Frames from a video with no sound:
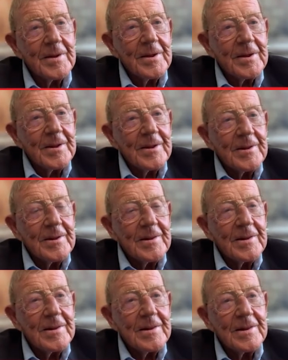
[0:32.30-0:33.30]

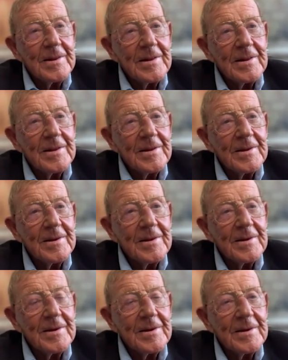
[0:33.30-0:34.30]

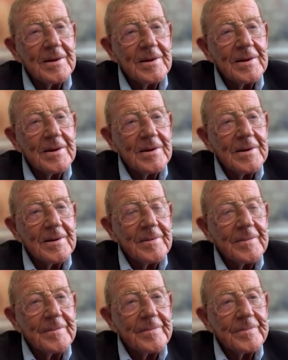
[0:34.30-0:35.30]

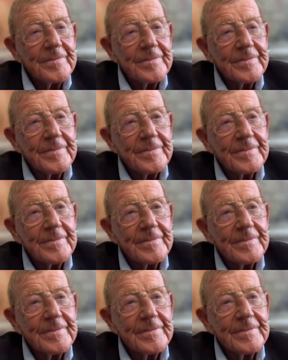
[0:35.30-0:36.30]

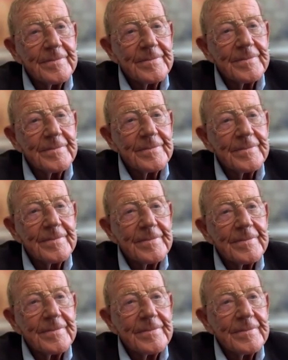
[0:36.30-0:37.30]

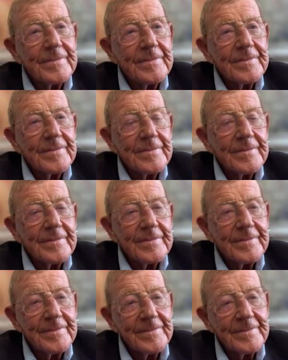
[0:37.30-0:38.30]

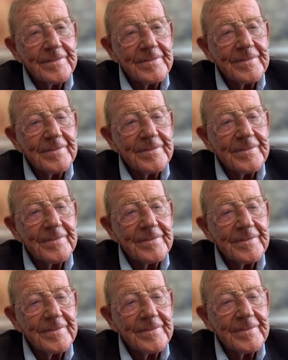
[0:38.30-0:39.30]

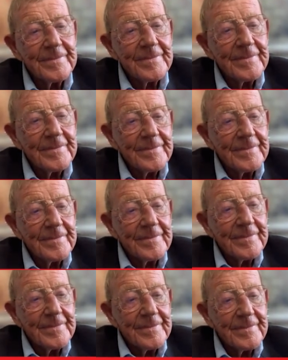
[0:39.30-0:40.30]

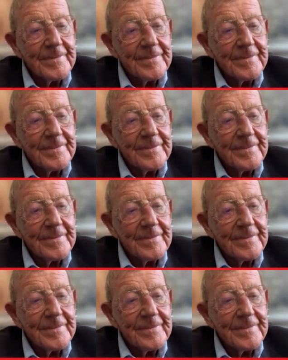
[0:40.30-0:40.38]
(silent)